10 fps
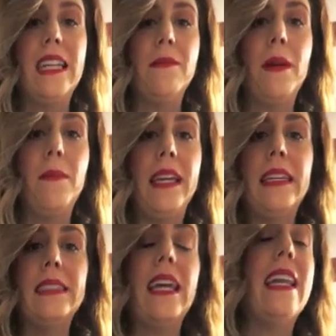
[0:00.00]
statement
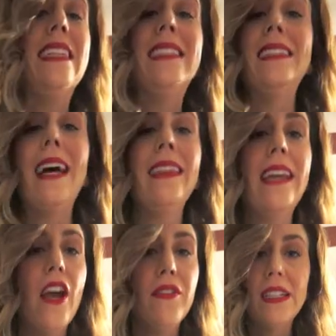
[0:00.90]
piece. And it's
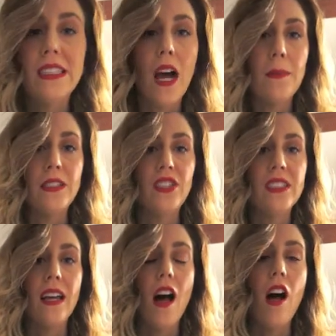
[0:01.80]
nothing over the top. It's
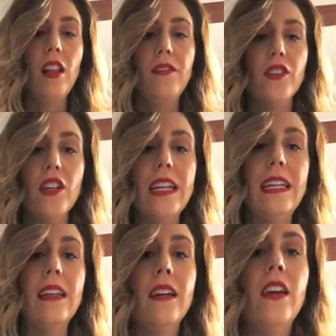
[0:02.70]
just an olive
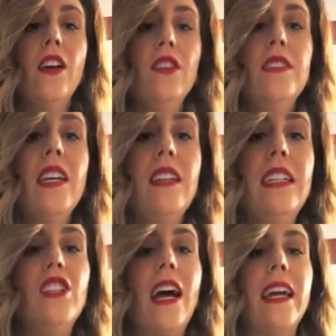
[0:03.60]
green
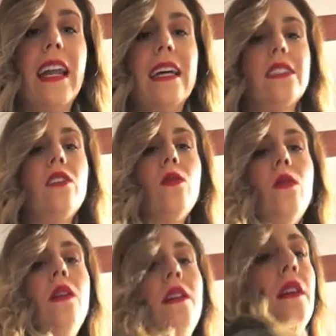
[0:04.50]
utility jacket. It has little